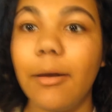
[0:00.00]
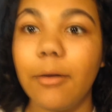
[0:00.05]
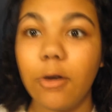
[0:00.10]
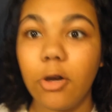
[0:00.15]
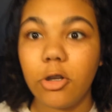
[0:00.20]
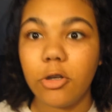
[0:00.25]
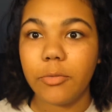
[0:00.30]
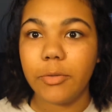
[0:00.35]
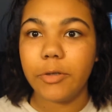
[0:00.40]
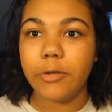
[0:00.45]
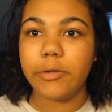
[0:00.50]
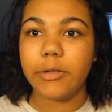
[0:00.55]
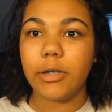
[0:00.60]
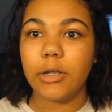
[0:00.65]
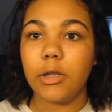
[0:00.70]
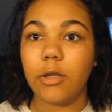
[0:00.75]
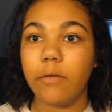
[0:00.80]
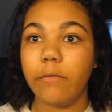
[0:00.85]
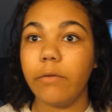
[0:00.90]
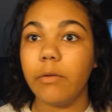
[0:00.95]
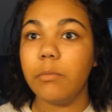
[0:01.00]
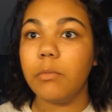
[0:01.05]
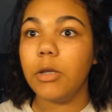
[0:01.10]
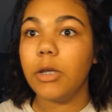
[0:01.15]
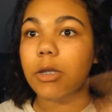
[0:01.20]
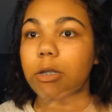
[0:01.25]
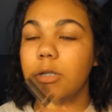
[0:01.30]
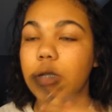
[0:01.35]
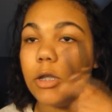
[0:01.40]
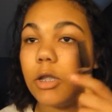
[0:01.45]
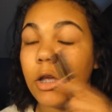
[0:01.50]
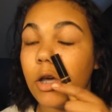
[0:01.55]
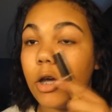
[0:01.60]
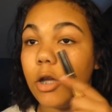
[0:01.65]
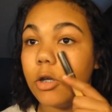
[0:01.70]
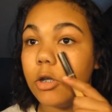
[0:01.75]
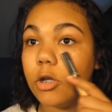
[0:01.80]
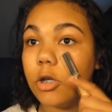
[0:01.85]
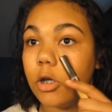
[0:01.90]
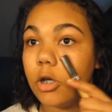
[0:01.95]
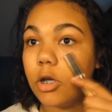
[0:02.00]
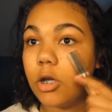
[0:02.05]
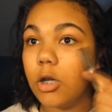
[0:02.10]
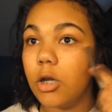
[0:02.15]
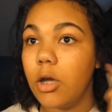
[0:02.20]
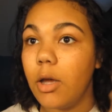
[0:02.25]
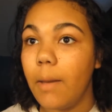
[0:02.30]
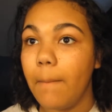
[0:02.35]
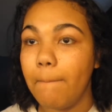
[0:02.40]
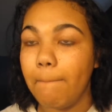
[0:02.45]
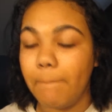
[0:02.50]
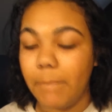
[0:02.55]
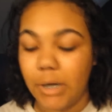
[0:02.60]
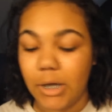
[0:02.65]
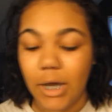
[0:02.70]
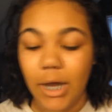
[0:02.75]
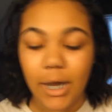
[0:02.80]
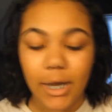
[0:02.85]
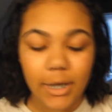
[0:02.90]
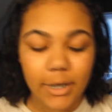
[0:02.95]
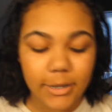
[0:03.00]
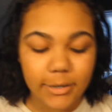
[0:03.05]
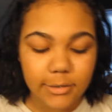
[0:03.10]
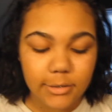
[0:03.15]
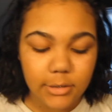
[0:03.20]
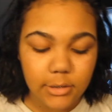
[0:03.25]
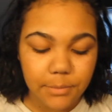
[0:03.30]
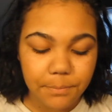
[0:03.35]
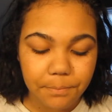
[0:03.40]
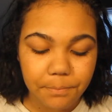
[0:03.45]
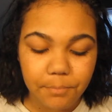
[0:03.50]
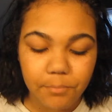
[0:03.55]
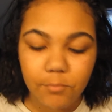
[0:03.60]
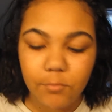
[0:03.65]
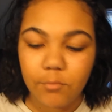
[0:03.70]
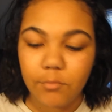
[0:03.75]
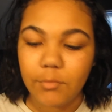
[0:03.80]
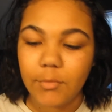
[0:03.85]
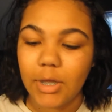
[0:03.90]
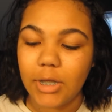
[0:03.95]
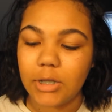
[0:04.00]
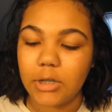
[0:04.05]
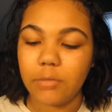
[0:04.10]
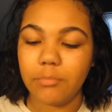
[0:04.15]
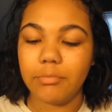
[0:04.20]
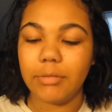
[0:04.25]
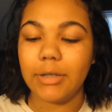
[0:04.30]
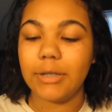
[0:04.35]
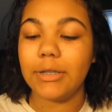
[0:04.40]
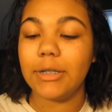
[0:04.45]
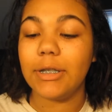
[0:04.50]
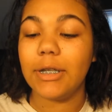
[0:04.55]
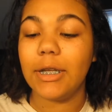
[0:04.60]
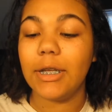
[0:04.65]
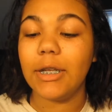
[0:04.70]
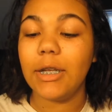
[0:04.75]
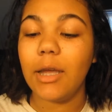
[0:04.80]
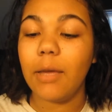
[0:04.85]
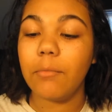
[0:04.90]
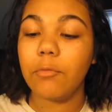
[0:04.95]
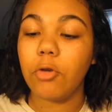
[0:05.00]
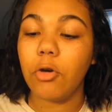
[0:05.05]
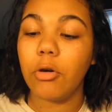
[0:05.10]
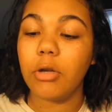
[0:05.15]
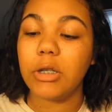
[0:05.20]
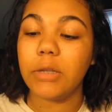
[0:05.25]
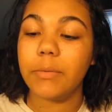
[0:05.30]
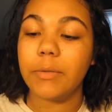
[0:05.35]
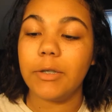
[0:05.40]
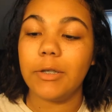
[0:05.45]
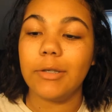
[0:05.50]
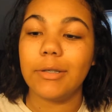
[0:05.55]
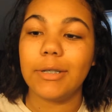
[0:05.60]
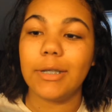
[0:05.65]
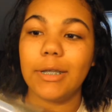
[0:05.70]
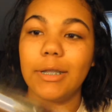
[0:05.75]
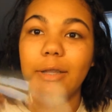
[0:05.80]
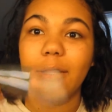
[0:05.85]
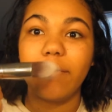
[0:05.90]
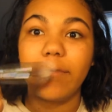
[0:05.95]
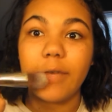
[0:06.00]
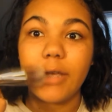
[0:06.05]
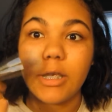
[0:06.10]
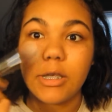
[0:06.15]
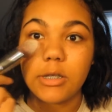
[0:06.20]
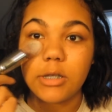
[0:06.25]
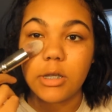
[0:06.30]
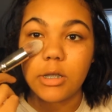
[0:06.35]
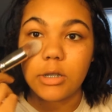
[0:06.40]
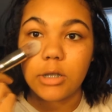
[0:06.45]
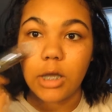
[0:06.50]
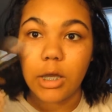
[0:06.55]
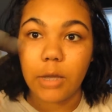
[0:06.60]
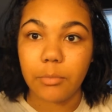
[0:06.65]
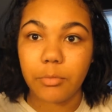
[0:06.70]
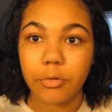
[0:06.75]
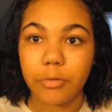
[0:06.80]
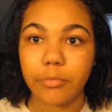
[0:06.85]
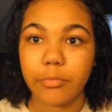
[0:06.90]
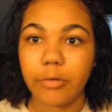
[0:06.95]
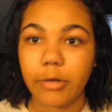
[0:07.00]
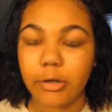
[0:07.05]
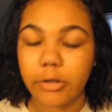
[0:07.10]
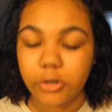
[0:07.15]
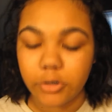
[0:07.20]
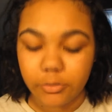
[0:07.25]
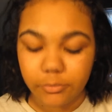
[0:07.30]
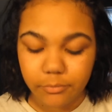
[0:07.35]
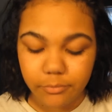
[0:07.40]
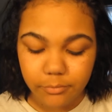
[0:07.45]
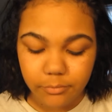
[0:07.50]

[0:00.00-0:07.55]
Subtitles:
I'm going to be using the Fit Me concealer under my eyes, and to blend it in I'm going to be using the Face Tapered brush.